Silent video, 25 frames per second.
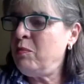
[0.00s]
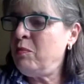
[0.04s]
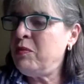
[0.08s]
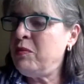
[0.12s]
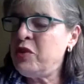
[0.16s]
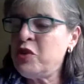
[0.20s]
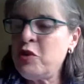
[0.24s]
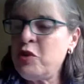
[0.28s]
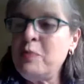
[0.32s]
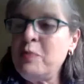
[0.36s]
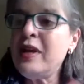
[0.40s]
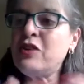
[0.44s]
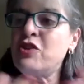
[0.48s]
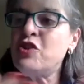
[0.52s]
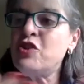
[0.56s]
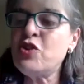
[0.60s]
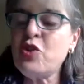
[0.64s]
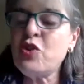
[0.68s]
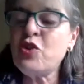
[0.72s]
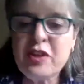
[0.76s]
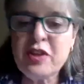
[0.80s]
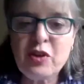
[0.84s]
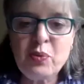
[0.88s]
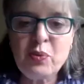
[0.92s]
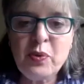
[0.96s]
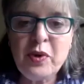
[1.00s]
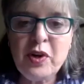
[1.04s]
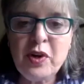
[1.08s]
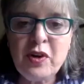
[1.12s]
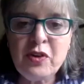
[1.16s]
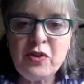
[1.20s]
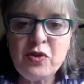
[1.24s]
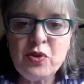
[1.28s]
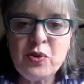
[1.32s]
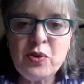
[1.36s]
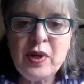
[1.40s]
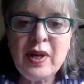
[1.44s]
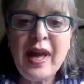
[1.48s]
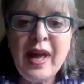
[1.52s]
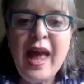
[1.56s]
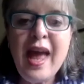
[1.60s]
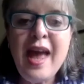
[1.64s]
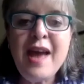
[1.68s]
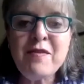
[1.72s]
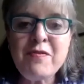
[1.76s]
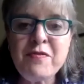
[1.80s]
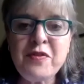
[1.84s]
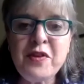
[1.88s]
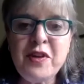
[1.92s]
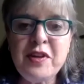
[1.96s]
to make sure that we are doing
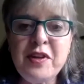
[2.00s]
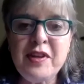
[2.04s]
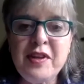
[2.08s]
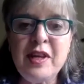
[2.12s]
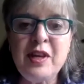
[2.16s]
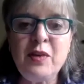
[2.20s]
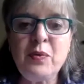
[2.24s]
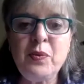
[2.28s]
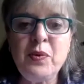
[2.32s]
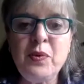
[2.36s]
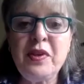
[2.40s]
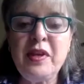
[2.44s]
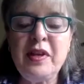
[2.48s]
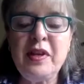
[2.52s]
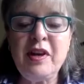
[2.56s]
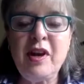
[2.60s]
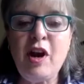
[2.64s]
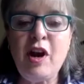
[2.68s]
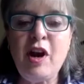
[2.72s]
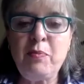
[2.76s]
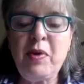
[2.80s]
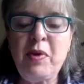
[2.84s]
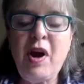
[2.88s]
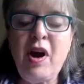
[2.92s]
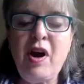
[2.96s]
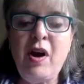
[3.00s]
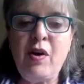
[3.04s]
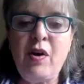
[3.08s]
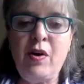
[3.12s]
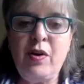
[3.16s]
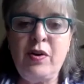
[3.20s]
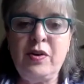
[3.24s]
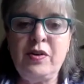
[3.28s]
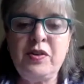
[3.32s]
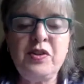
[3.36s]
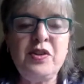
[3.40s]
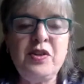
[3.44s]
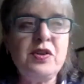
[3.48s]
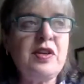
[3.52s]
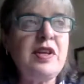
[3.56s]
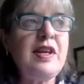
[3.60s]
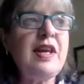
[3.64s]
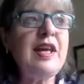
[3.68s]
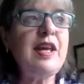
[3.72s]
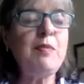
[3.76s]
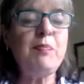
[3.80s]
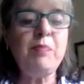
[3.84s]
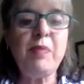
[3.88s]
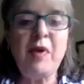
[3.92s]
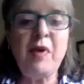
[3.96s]
everything within our power to
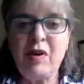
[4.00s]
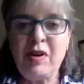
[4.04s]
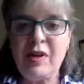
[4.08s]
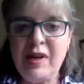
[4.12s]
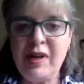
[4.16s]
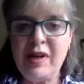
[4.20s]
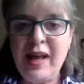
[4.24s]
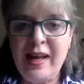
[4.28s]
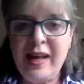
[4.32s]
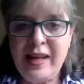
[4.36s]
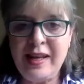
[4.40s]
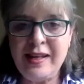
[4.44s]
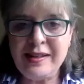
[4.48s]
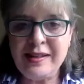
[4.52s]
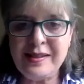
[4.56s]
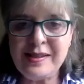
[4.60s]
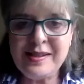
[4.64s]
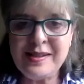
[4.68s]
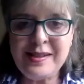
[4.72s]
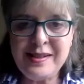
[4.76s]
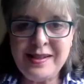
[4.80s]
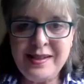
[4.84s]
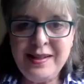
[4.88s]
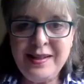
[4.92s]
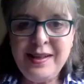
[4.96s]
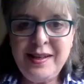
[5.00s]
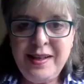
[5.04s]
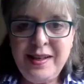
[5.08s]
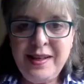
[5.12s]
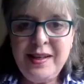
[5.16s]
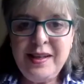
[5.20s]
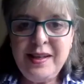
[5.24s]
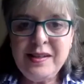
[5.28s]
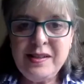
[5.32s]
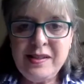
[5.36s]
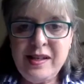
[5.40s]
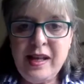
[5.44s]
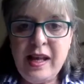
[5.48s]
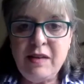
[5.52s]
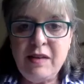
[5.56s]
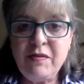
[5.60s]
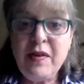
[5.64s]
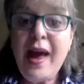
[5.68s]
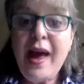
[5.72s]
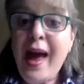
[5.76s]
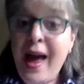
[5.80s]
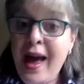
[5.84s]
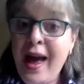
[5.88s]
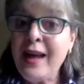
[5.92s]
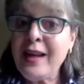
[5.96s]
keep our clients safe.
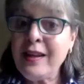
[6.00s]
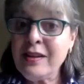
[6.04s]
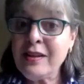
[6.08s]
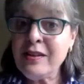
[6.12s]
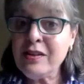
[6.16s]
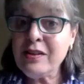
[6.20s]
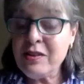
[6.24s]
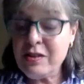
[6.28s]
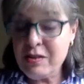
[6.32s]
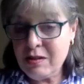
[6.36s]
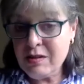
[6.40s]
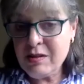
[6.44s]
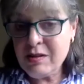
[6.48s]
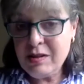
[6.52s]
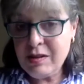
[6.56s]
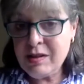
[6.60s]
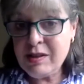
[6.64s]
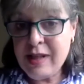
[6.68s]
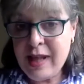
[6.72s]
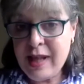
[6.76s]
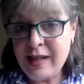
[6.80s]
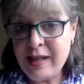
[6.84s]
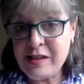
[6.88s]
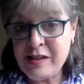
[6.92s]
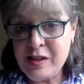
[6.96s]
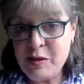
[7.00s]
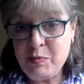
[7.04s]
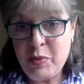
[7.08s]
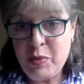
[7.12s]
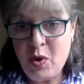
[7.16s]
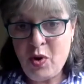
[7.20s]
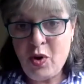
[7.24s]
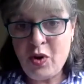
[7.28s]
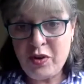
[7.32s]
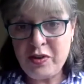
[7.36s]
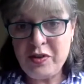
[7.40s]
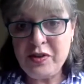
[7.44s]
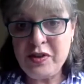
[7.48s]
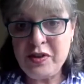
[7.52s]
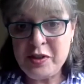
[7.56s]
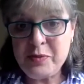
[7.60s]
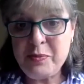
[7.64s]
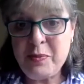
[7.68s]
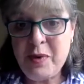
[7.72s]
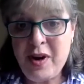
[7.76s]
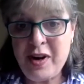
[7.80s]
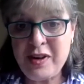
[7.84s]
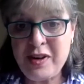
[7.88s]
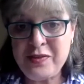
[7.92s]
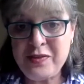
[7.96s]
And that's important as
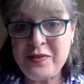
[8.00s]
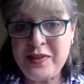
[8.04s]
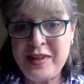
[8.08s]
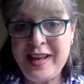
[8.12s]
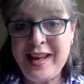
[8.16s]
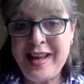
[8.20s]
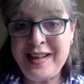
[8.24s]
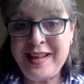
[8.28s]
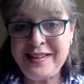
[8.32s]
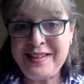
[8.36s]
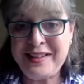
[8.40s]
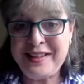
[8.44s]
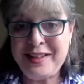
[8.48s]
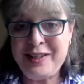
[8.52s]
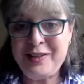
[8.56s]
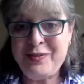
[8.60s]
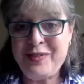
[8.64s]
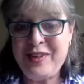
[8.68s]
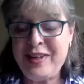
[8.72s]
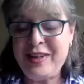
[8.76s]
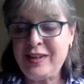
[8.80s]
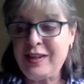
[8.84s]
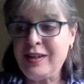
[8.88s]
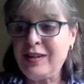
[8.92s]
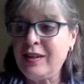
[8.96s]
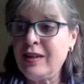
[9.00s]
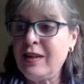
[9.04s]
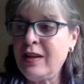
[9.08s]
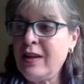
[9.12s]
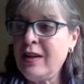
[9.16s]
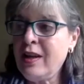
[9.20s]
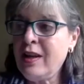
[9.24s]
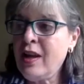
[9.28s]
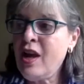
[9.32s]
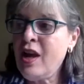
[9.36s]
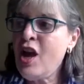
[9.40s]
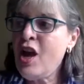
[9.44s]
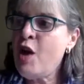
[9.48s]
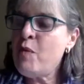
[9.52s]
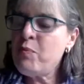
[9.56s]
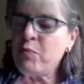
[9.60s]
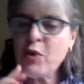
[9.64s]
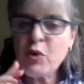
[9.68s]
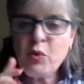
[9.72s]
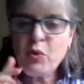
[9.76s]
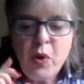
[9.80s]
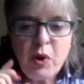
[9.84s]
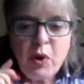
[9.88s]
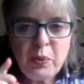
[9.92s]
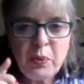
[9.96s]
part of the ethical model.
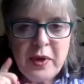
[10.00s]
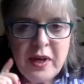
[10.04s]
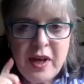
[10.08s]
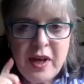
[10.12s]
But what we